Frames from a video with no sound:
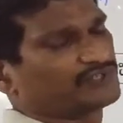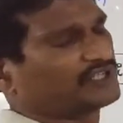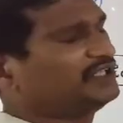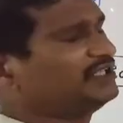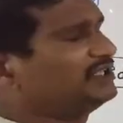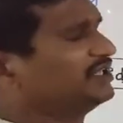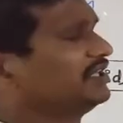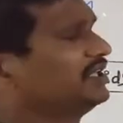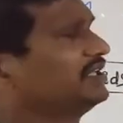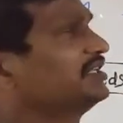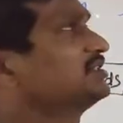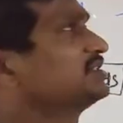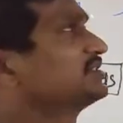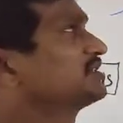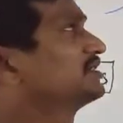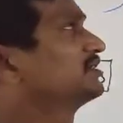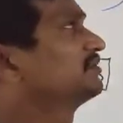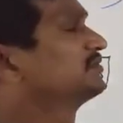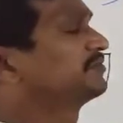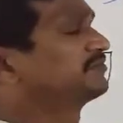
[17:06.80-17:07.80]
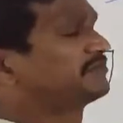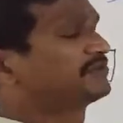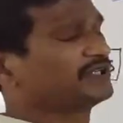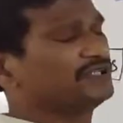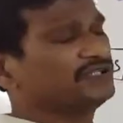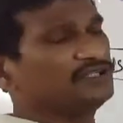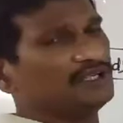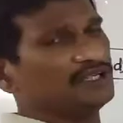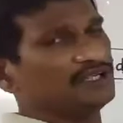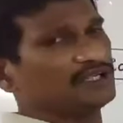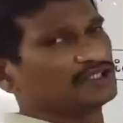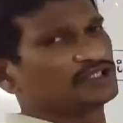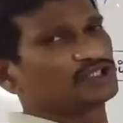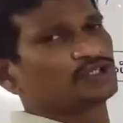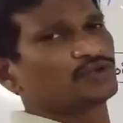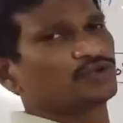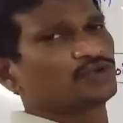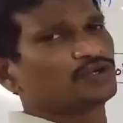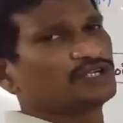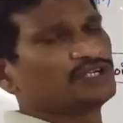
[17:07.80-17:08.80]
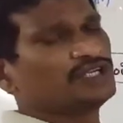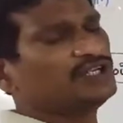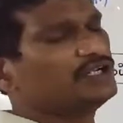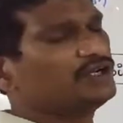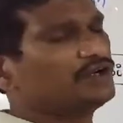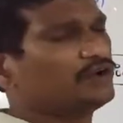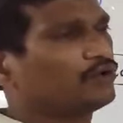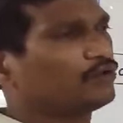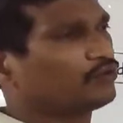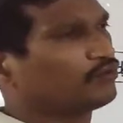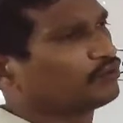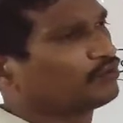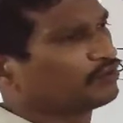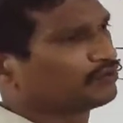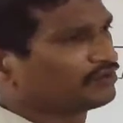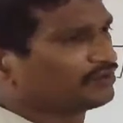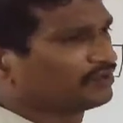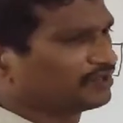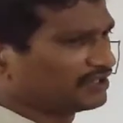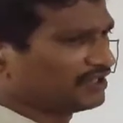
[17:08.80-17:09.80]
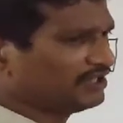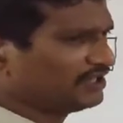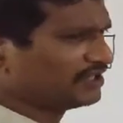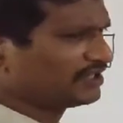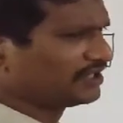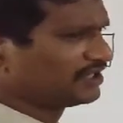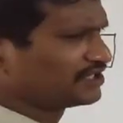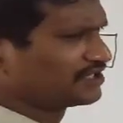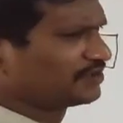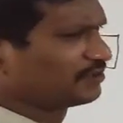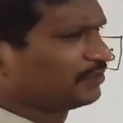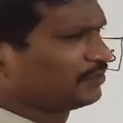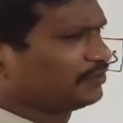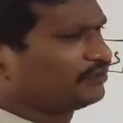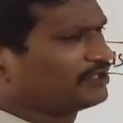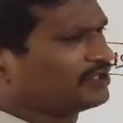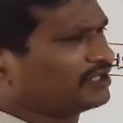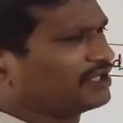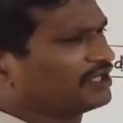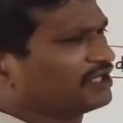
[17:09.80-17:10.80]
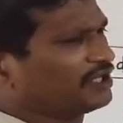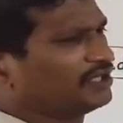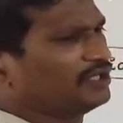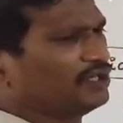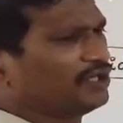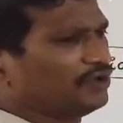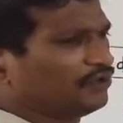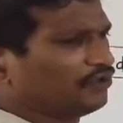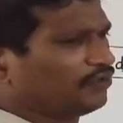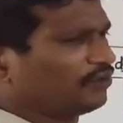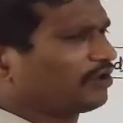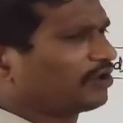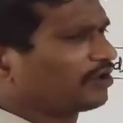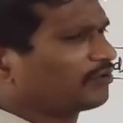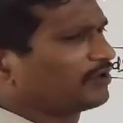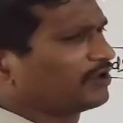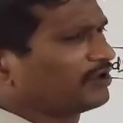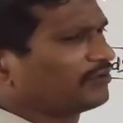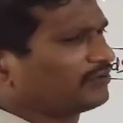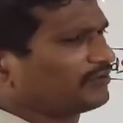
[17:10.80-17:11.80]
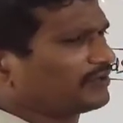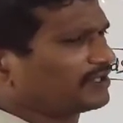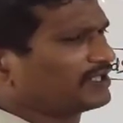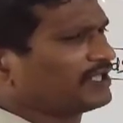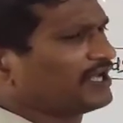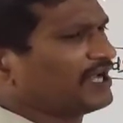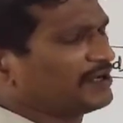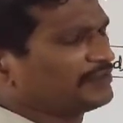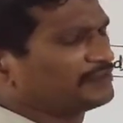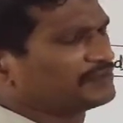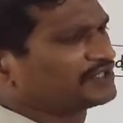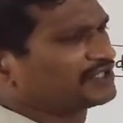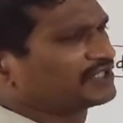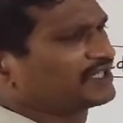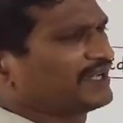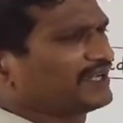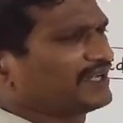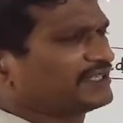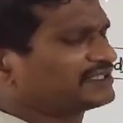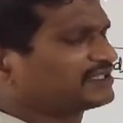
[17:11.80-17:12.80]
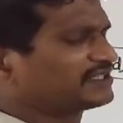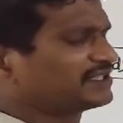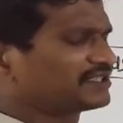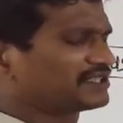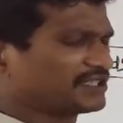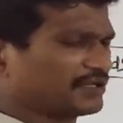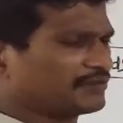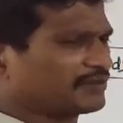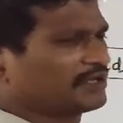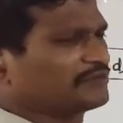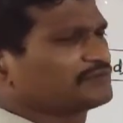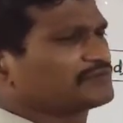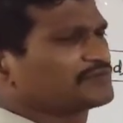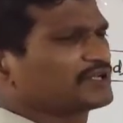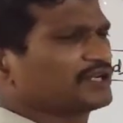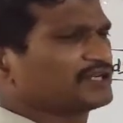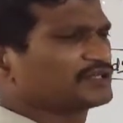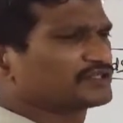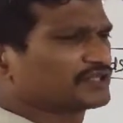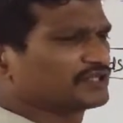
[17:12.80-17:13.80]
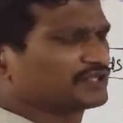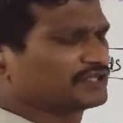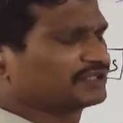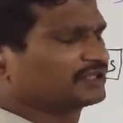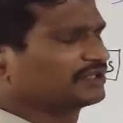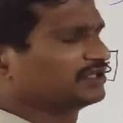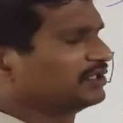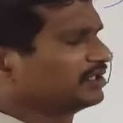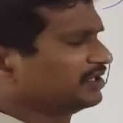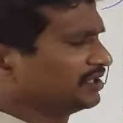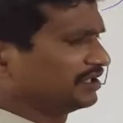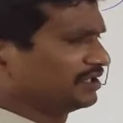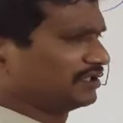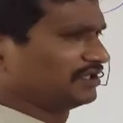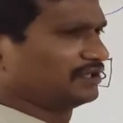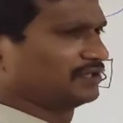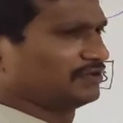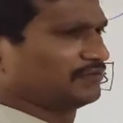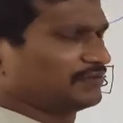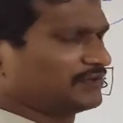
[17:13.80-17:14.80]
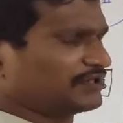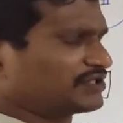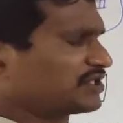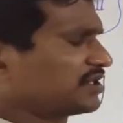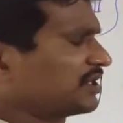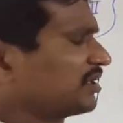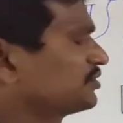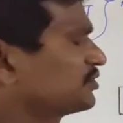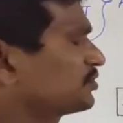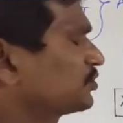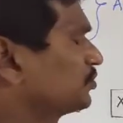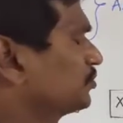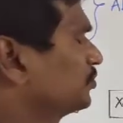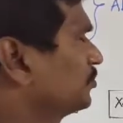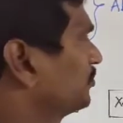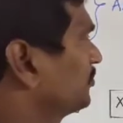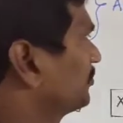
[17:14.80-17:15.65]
right? C15H20O4, right? That is about the formula for the abscic acid, sometimes asking in bits also,